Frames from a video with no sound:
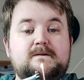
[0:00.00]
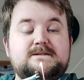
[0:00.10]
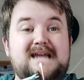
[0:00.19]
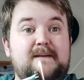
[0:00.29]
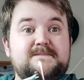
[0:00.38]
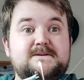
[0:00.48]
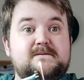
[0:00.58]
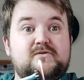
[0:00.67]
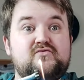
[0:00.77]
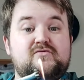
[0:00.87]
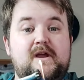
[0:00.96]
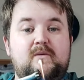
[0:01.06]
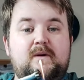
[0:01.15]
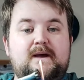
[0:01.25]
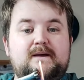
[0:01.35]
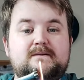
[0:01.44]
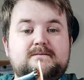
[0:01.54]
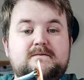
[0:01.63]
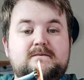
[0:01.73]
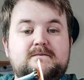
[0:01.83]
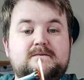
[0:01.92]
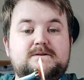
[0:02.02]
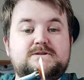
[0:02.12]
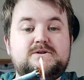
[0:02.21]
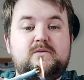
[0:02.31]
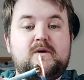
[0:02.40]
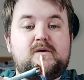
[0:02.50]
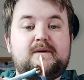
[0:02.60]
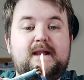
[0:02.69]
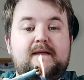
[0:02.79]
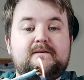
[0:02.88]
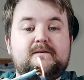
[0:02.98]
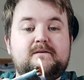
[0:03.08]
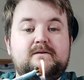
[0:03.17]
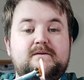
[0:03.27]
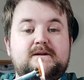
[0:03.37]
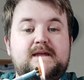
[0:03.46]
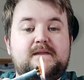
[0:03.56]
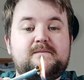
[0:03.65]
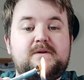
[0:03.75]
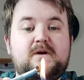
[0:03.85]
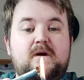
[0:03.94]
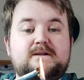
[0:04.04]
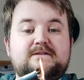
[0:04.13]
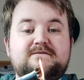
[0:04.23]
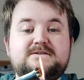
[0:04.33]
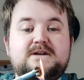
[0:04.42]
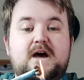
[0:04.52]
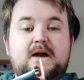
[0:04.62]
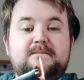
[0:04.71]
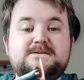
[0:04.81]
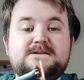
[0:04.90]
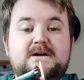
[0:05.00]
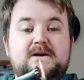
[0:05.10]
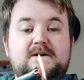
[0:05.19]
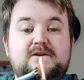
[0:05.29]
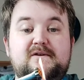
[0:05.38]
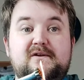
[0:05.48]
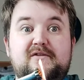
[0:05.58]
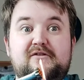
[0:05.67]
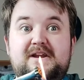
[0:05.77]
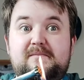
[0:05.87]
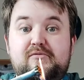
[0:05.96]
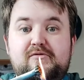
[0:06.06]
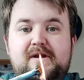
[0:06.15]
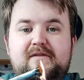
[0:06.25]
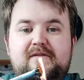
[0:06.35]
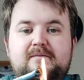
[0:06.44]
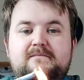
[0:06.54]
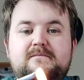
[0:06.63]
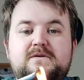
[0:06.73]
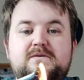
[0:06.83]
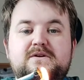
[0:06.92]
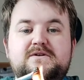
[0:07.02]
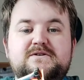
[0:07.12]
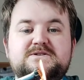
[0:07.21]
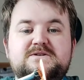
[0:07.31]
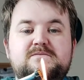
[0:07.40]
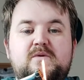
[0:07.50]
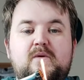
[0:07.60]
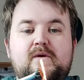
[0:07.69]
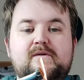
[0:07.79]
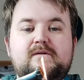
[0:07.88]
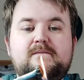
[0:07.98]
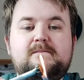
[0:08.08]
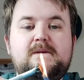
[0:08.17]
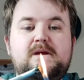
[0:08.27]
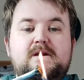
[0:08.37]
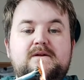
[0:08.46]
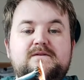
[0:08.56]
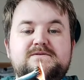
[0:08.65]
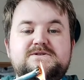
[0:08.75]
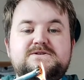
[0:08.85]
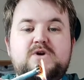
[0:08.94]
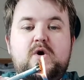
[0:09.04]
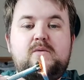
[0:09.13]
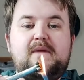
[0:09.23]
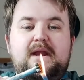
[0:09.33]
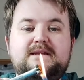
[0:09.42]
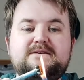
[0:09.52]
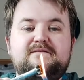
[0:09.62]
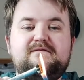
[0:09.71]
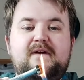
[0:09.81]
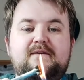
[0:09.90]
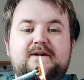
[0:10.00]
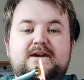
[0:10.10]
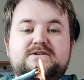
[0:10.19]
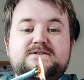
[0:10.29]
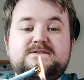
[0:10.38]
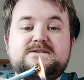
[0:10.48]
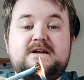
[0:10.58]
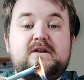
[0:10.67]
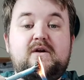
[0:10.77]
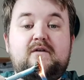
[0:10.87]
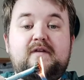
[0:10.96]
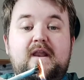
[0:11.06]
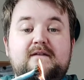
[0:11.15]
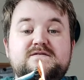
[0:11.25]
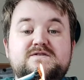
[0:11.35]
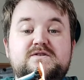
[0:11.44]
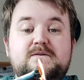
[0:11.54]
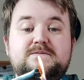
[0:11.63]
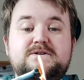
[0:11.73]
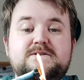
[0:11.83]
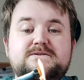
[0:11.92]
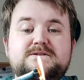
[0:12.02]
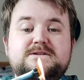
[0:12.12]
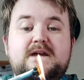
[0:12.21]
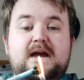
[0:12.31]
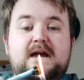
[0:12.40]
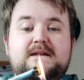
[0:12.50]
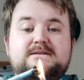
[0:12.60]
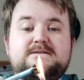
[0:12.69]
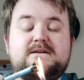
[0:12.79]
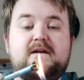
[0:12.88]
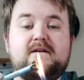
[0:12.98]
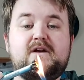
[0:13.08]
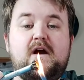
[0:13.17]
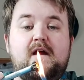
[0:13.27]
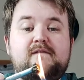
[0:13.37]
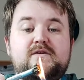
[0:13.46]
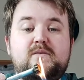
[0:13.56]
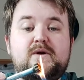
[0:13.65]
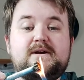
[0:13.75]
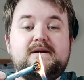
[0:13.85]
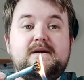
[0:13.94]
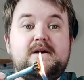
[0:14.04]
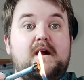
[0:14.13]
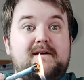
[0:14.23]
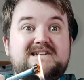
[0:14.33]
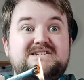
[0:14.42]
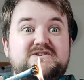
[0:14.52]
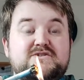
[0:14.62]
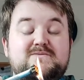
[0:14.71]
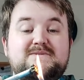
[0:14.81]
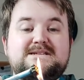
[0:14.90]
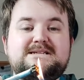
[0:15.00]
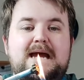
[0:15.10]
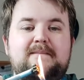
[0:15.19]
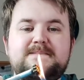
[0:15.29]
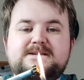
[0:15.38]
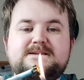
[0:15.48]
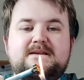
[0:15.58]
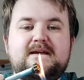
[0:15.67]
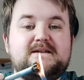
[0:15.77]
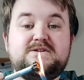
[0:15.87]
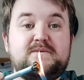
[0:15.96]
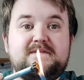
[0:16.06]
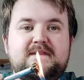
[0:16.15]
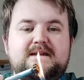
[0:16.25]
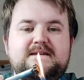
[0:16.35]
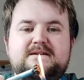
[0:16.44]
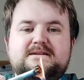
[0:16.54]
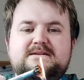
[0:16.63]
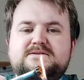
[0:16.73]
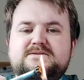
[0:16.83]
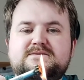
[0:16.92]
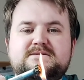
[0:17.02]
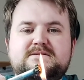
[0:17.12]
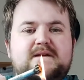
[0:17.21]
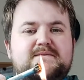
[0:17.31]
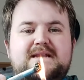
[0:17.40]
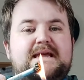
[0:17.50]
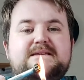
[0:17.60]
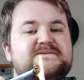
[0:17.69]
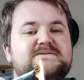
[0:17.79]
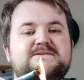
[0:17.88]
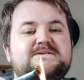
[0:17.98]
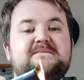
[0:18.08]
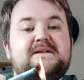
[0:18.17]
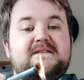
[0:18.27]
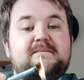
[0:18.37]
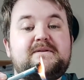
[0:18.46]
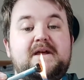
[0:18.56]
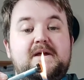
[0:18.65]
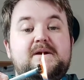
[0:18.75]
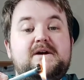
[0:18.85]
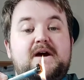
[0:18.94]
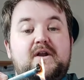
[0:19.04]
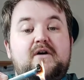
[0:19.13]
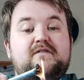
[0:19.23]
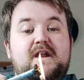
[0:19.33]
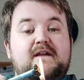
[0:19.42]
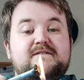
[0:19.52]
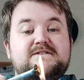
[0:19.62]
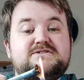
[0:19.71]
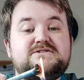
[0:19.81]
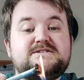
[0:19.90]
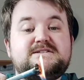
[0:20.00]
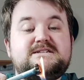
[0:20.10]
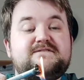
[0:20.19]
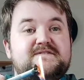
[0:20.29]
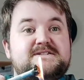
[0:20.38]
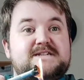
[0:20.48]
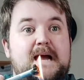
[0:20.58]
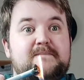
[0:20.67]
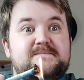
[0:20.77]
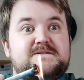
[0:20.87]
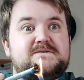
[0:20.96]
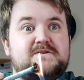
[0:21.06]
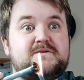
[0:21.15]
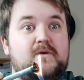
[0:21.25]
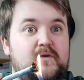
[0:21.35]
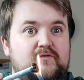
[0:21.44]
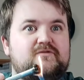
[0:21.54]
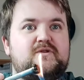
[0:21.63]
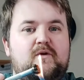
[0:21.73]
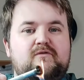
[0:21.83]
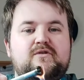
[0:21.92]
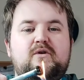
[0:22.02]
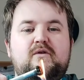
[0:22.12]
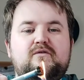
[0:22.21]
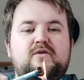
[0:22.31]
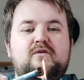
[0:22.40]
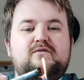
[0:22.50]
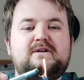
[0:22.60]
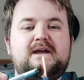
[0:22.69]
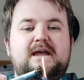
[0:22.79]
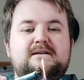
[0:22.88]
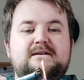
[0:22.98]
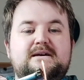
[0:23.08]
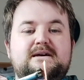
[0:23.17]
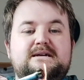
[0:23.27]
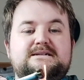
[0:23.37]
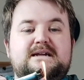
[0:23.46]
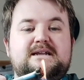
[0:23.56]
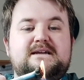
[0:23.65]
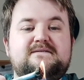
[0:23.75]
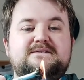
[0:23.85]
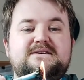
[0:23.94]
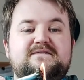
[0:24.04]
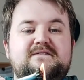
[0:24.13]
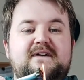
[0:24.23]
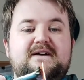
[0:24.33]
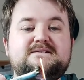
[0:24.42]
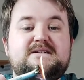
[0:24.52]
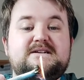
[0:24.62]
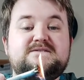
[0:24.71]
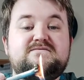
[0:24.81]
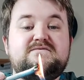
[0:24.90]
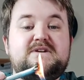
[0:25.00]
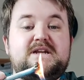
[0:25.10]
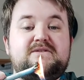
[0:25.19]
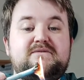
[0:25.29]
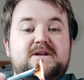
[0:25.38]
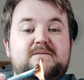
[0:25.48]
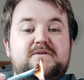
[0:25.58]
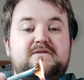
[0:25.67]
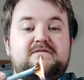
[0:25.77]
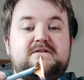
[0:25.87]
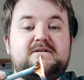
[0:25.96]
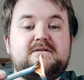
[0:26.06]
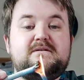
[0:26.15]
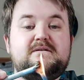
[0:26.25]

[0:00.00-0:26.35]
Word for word: Stamps are a great way to work with leather. You can get them in all different types. You can 3D print them. You can custom order them. There's so many different variations, and an awful lot of sculptures and car carving work are actually done with stamps. that you wouldn't think, you think they're done like with lasers or something like that, but an awful lot of it's just different stamps done over and over and over and over again to kind of give it different effects. It's really, really beautiful.